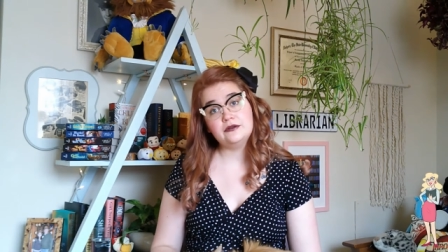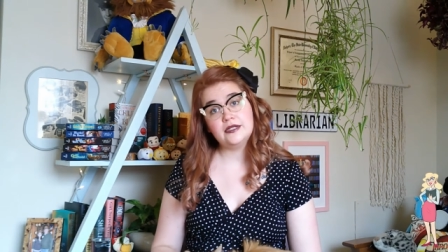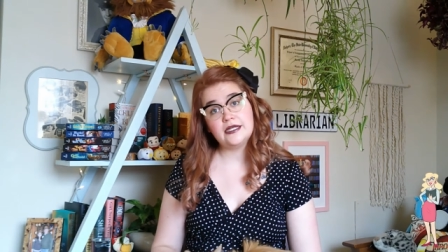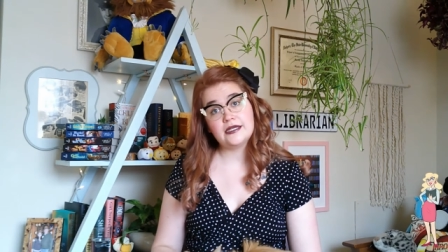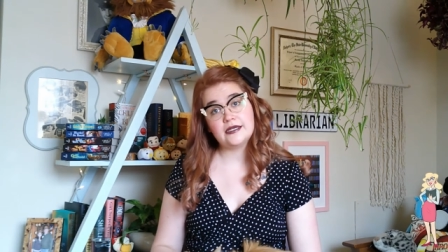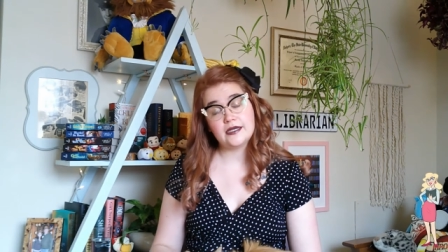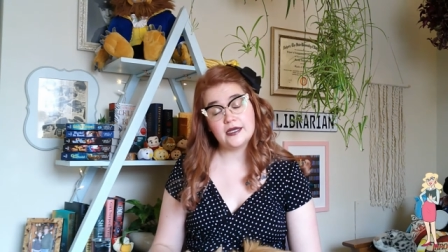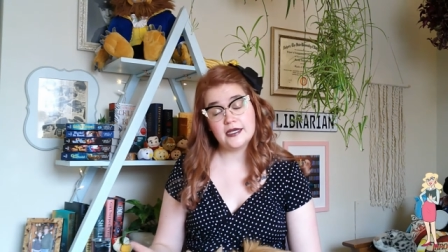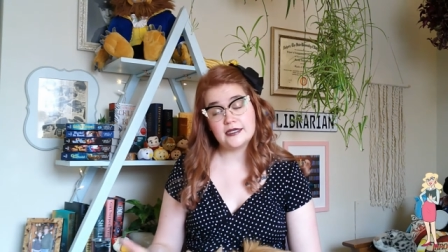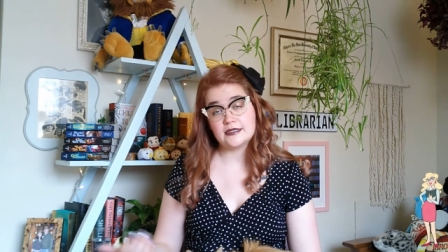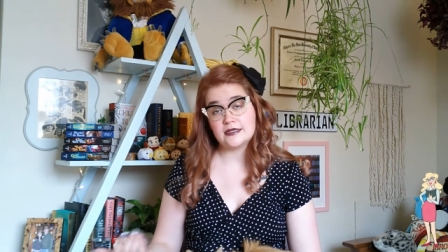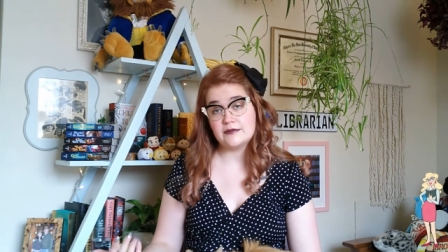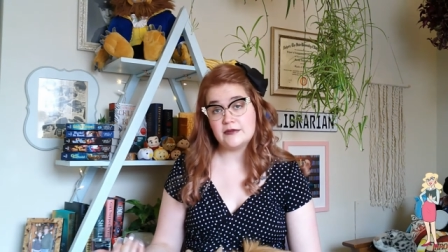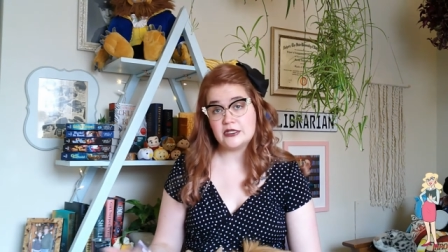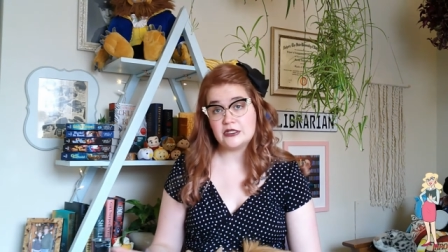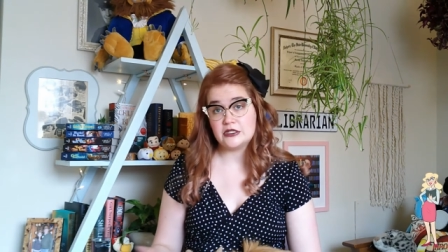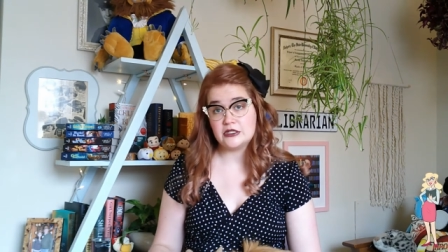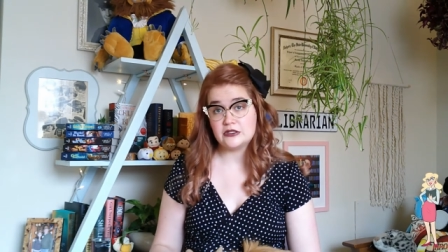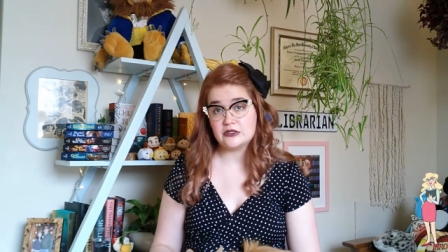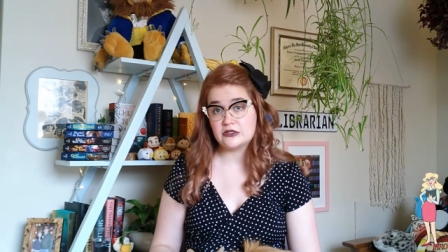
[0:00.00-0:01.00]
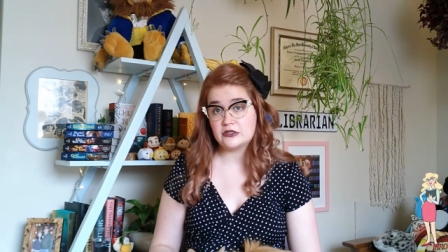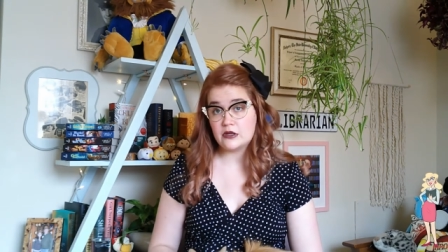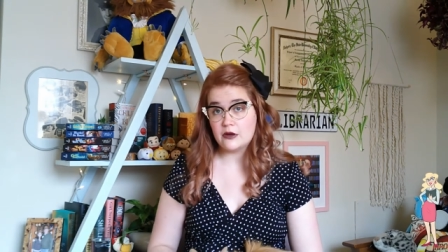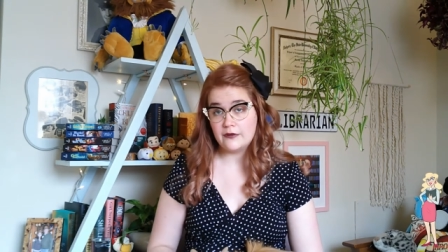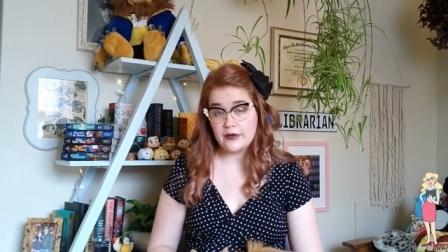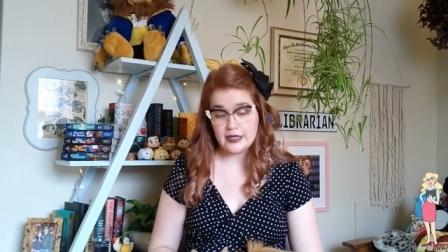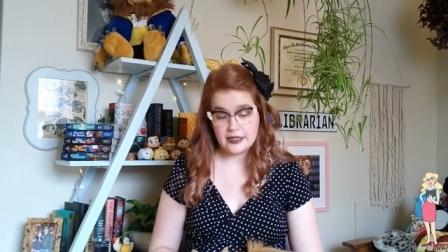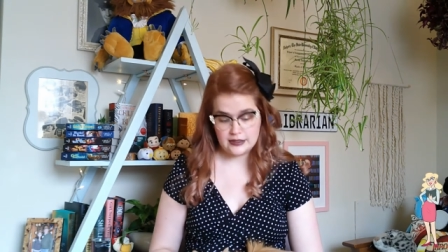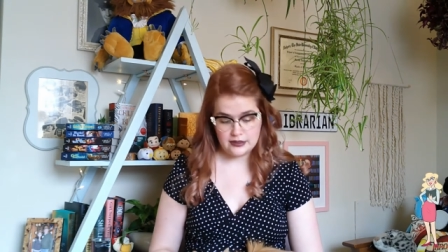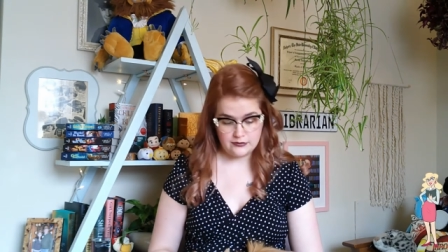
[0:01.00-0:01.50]
like as I mentioned,
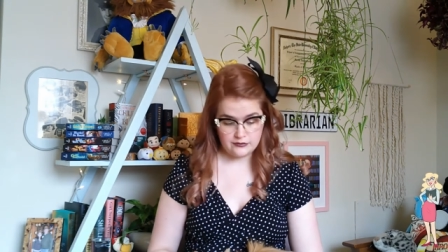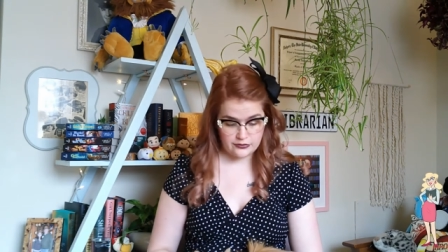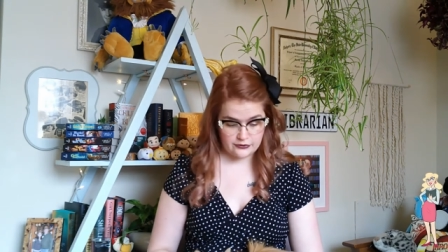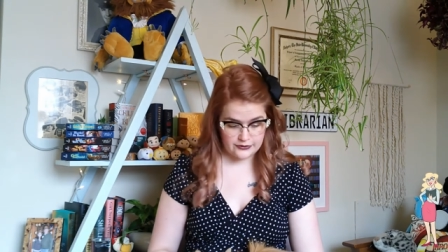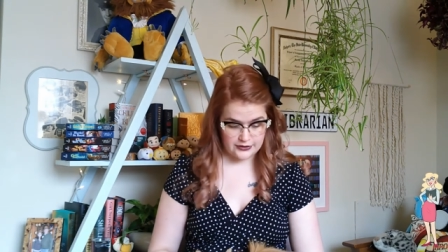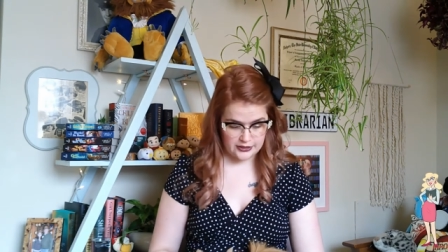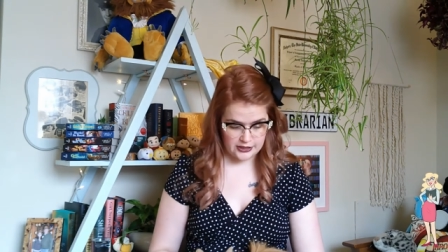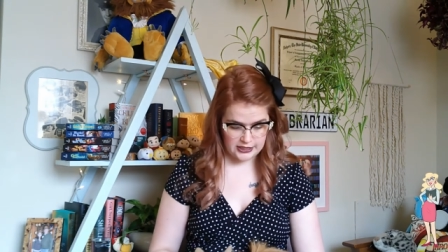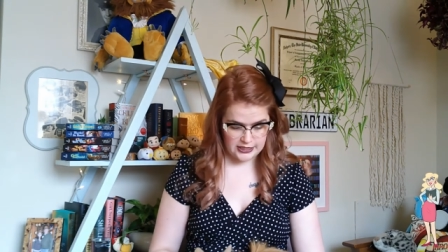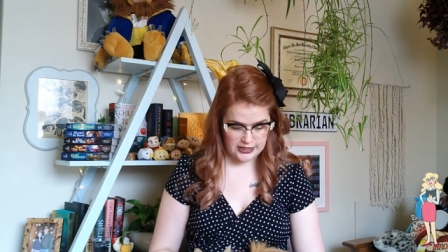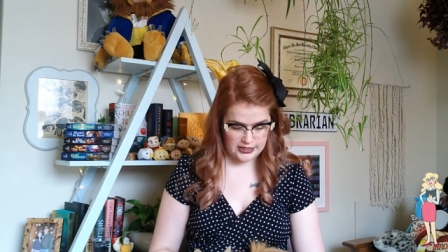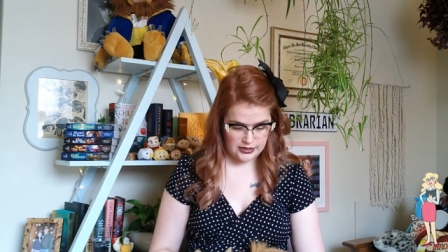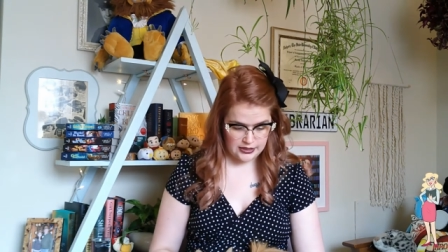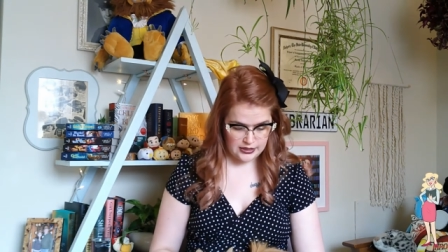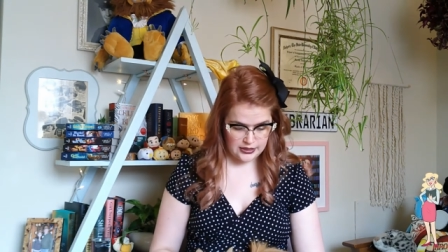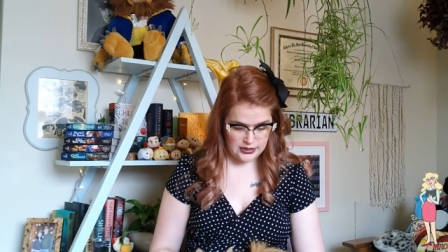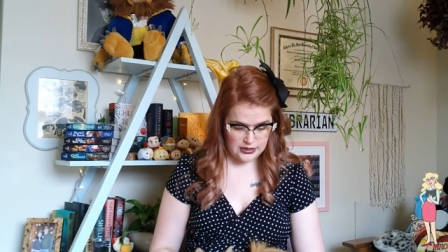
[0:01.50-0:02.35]
sewing and embroidery.